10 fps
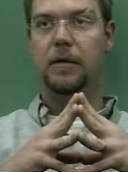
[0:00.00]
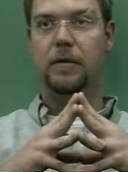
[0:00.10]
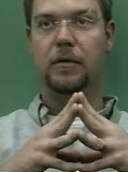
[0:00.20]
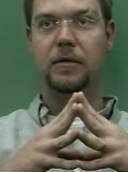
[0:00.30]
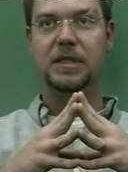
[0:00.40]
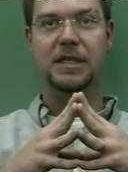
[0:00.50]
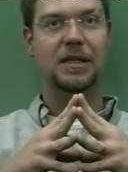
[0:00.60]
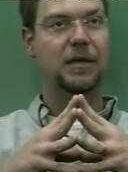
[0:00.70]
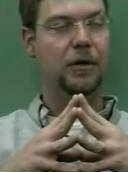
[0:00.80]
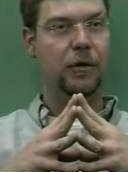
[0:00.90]
Of course, I
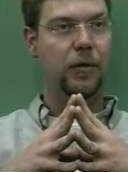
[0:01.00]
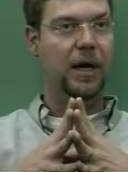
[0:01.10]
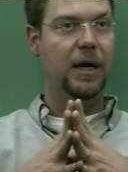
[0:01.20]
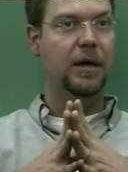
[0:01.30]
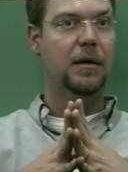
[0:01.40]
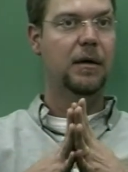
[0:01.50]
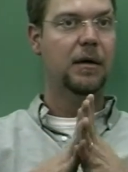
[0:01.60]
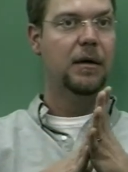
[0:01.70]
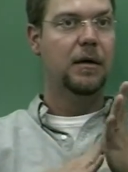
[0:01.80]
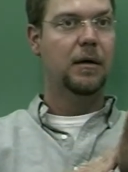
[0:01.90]
said, no way.
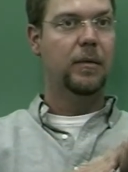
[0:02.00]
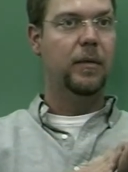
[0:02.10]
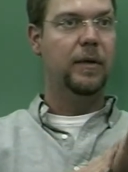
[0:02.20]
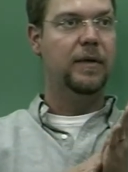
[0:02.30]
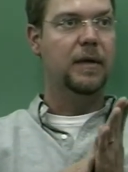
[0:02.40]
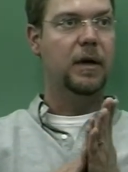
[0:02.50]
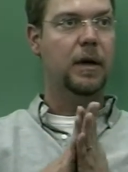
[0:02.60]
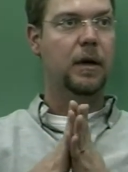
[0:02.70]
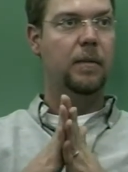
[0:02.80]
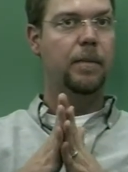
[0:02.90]
But
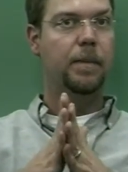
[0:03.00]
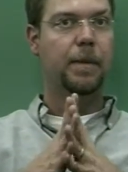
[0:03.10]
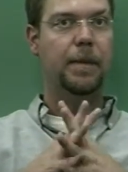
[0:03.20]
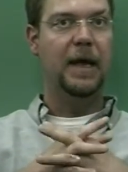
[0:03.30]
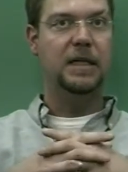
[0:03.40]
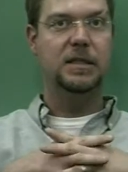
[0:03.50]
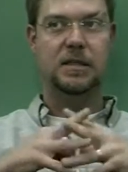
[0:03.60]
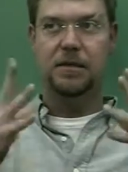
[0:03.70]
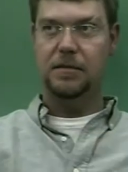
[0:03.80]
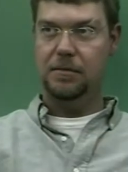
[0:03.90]
um,
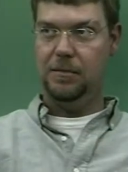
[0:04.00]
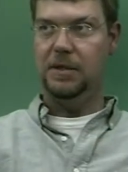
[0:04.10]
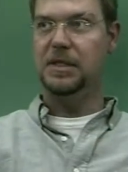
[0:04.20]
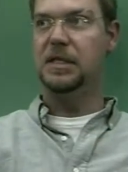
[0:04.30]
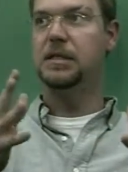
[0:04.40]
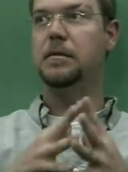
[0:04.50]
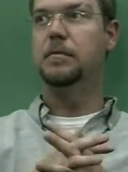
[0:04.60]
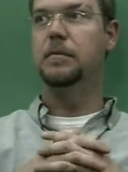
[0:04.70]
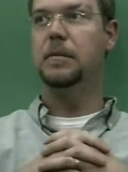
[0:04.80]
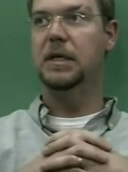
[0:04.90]
that's the system
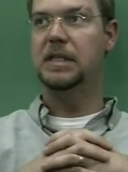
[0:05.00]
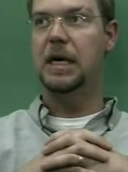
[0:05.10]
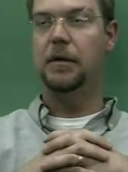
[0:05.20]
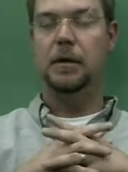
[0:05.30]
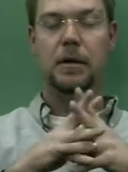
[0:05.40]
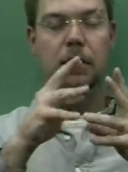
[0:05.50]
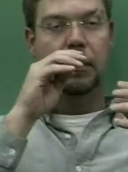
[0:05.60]
that's out there.